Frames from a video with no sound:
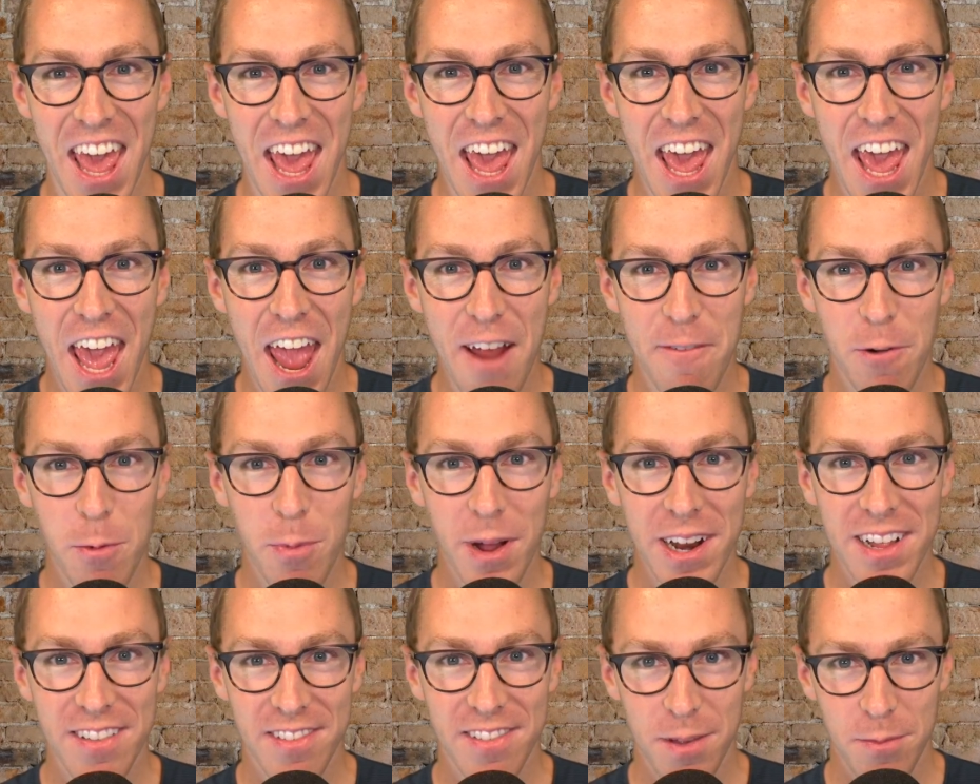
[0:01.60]
Hey
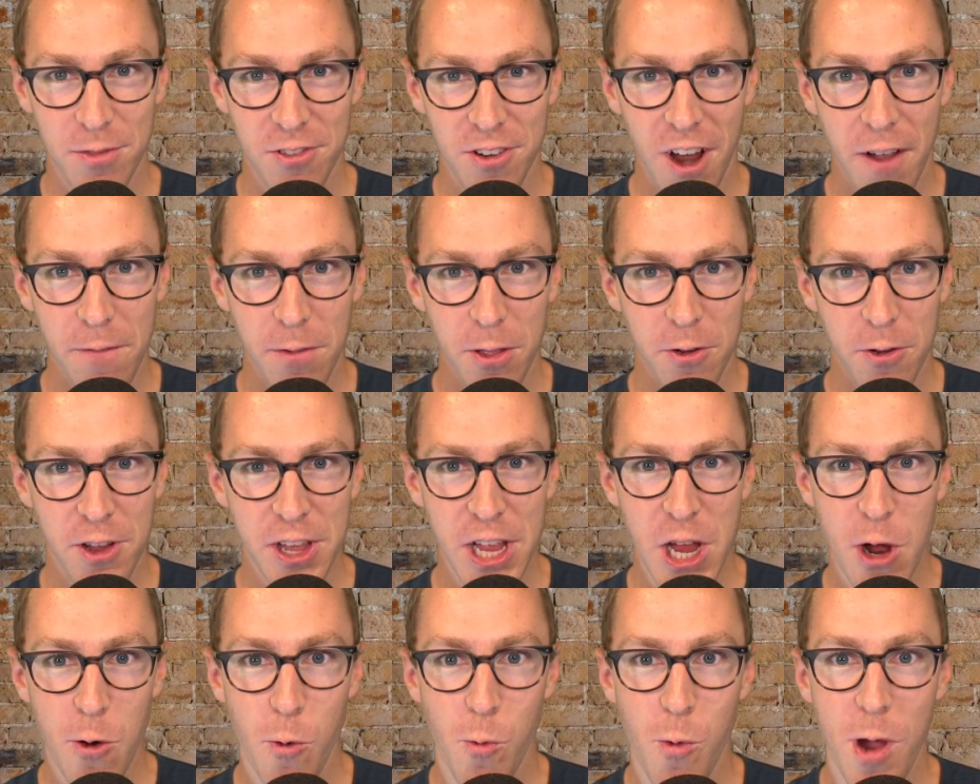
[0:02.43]
everybody, Tim Strifler
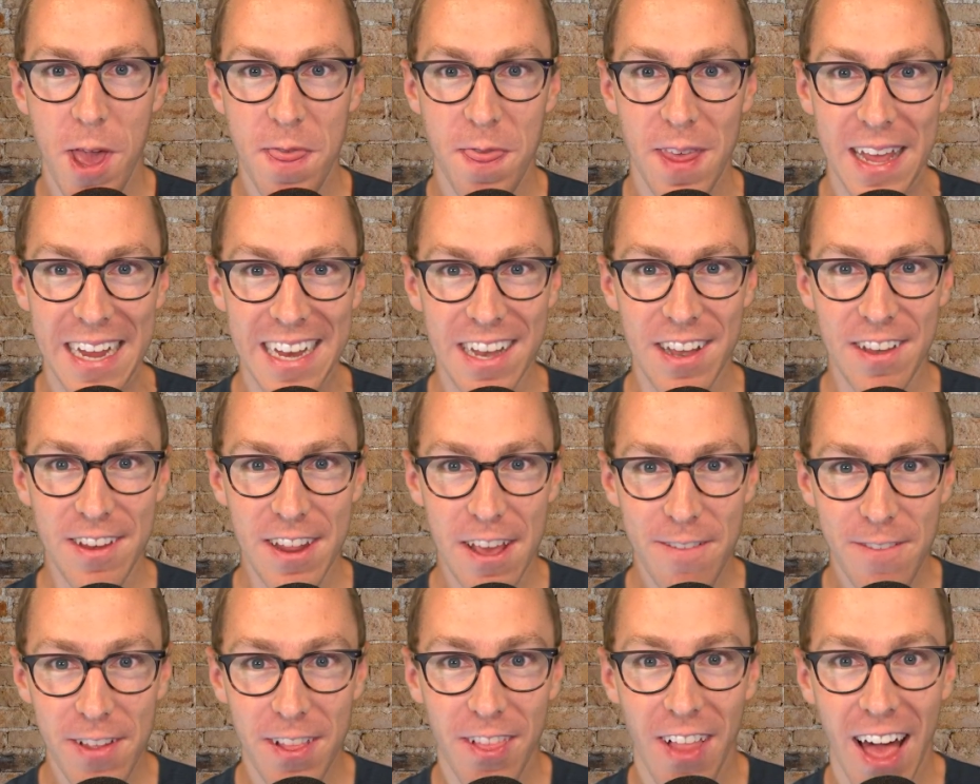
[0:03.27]
here with
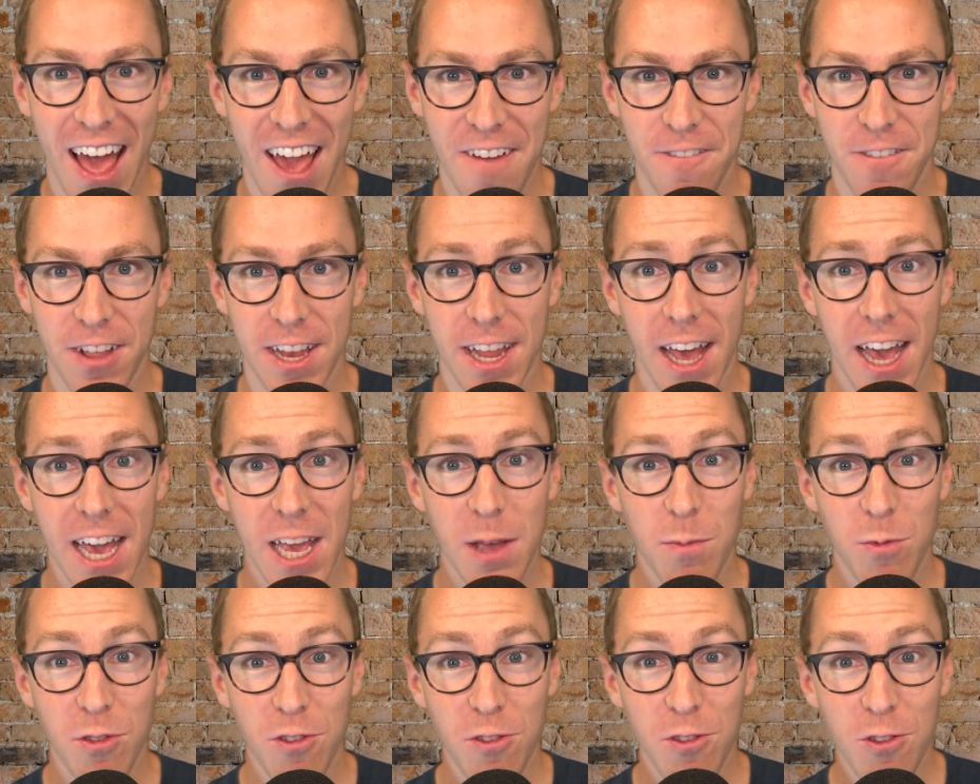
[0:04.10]
Divi Life, and I
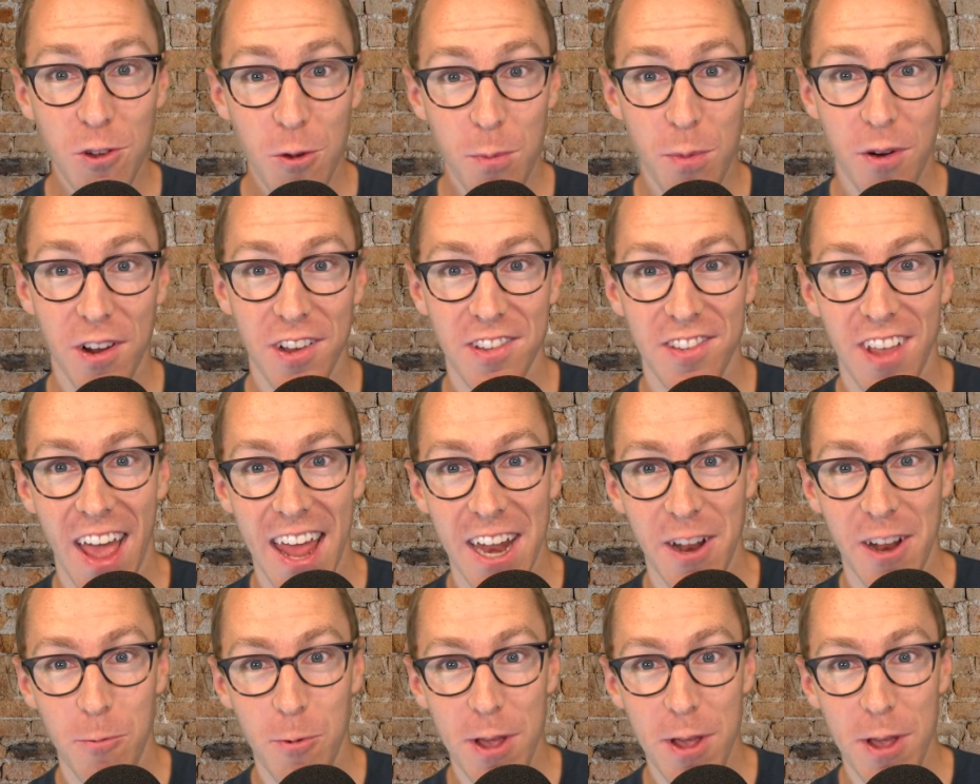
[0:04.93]
am super excited.